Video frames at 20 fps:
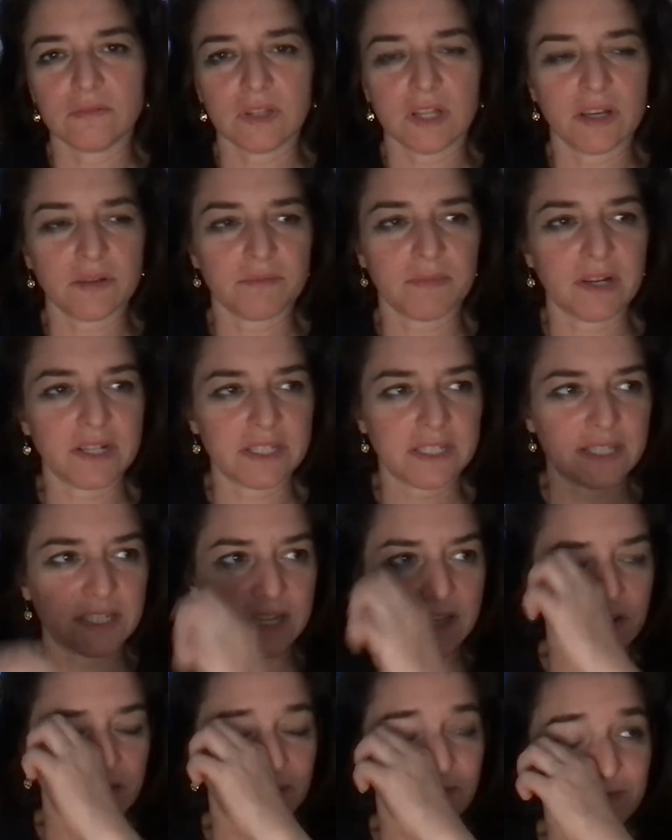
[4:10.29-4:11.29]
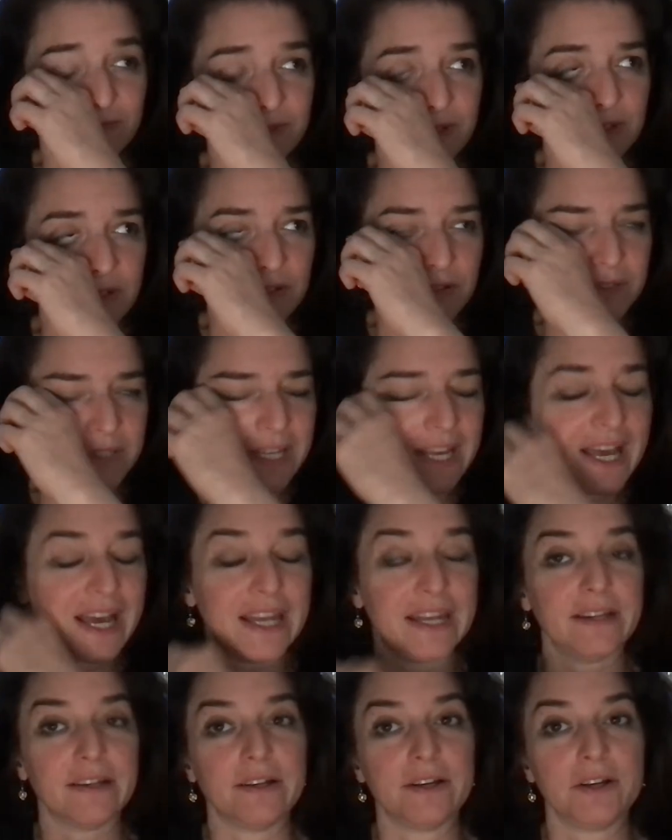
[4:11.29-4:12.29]
like myself, who's
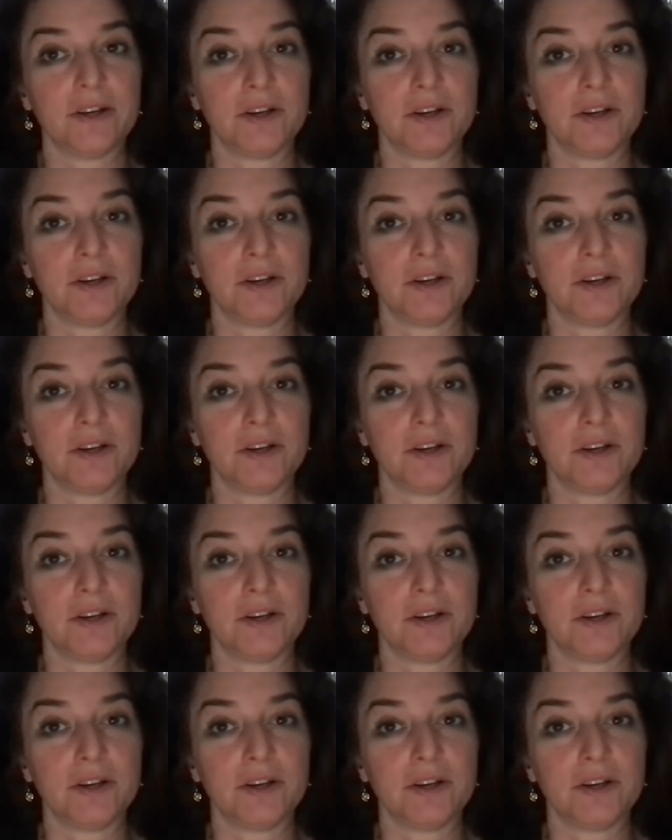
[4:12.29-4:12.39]
had